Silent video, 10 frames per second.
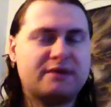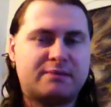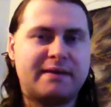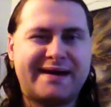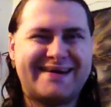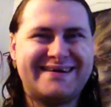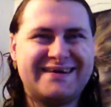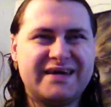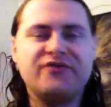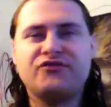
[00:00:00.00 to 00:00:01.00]
McMahon
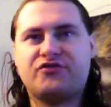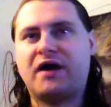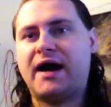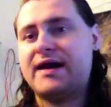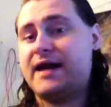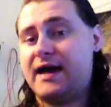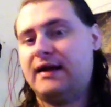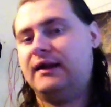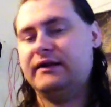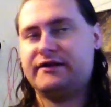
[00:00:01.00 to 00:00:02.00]
inside
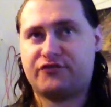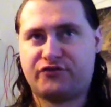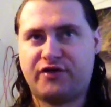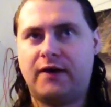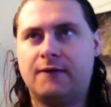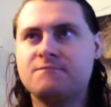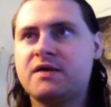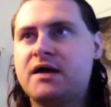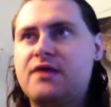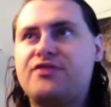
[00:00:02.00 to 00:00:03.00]
Hell in a Cell.
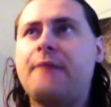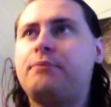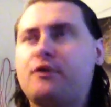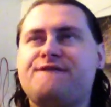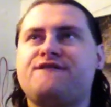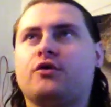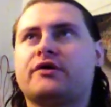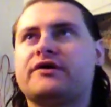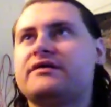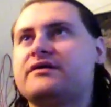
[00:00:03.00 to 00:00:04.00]
That point
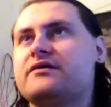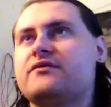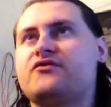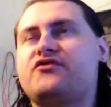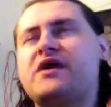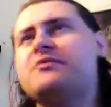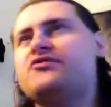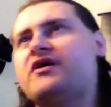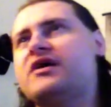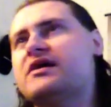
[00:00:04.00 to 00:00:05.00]
forward, Sami
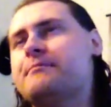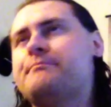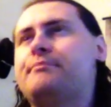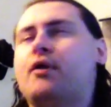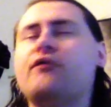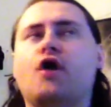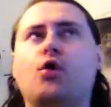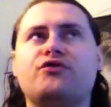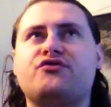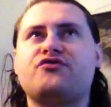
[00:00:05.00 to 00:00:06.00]
Zayn, both
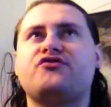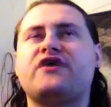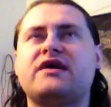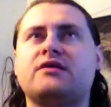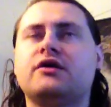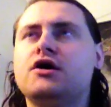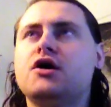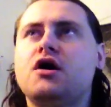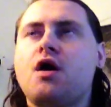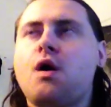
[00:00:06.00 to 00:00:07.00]
Owens and Zayn
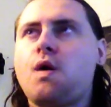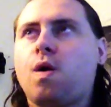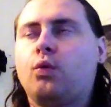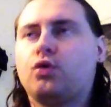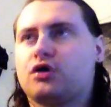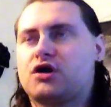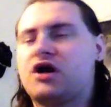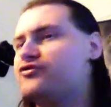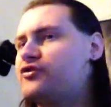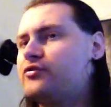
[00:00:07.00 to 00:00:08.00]
were
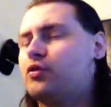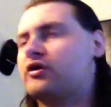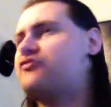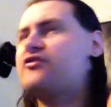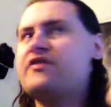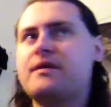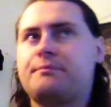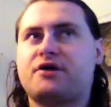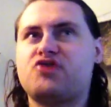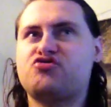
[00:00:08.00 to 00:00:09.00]
under were under the
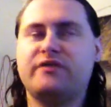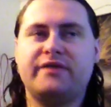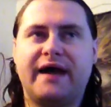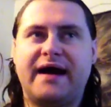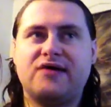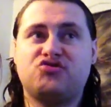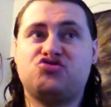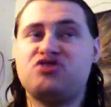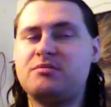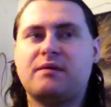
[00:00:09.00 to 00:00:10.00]
impression that
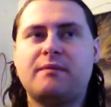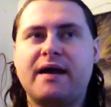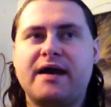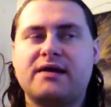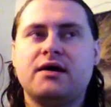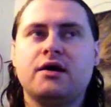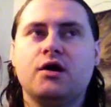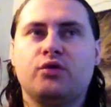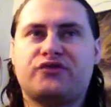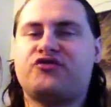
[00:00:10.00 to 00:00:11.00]
Shane McMahon
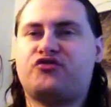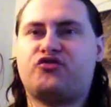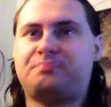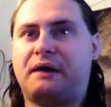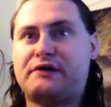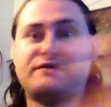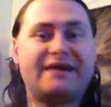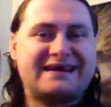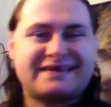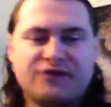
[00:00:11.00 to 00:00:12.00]
was conspiring
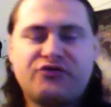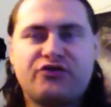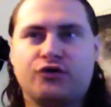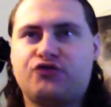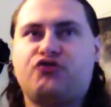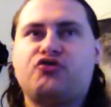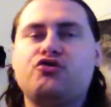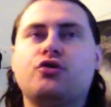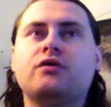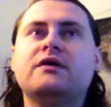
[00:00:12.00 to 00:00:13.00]
against those
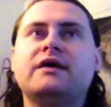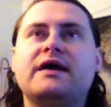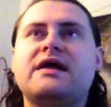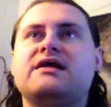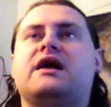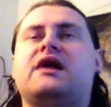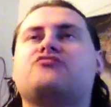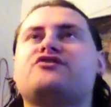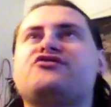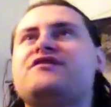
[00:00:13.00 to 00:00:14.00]
two and
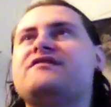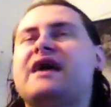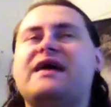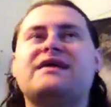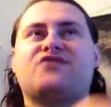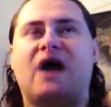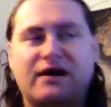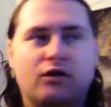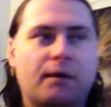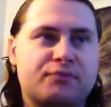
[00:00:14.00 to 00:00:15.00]
not receiving any
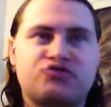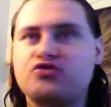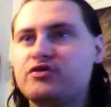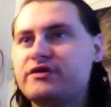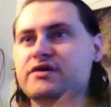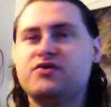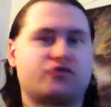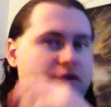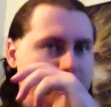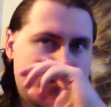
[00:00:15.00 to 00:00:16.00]
title opportunities
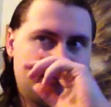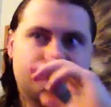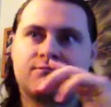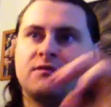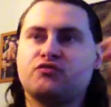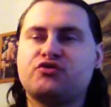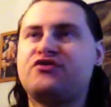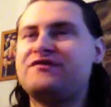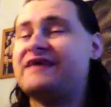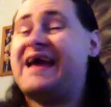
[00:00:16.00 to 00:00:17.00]
or
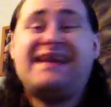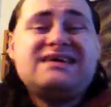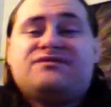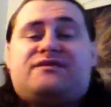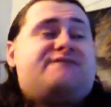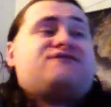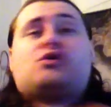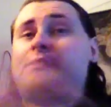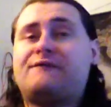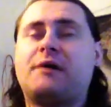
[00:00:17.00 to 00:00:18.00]
receiving any
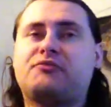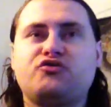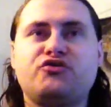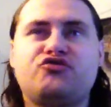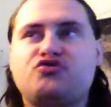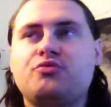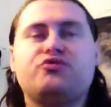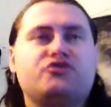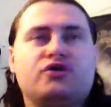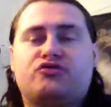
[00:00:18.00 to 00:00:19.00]
form of opportunities to
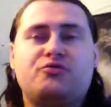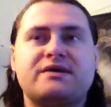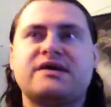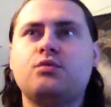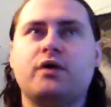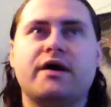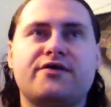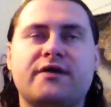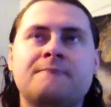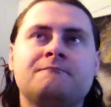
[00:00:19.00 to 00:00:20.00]
you know to begin
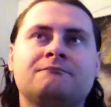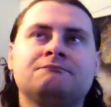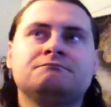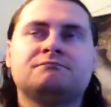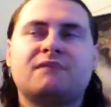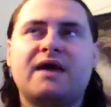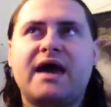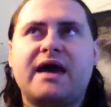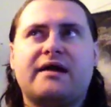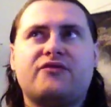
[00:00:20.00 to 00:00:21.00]
with.
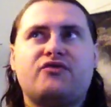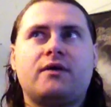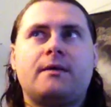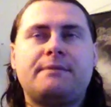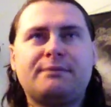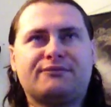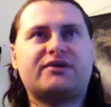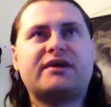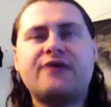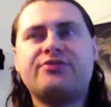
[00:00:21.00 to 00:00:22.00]
And people
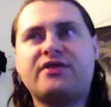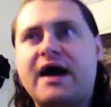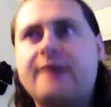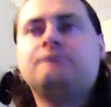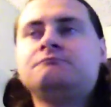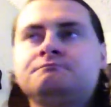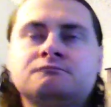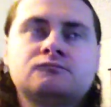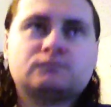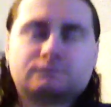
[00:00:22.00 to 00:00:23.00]
forget that
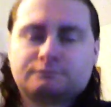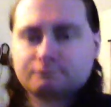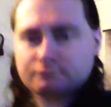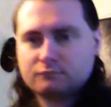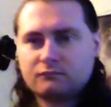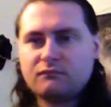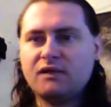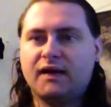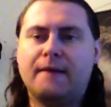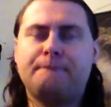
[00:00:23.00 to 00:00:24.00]

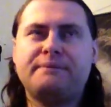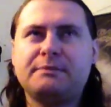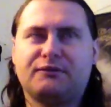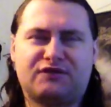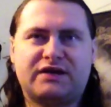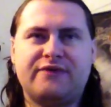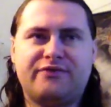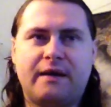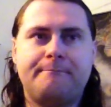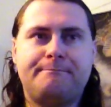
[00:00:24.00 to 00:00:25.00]
and people forget
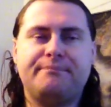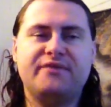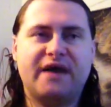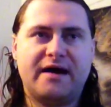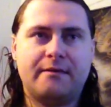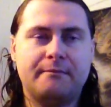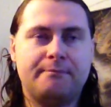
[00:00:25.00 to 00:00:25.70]
that that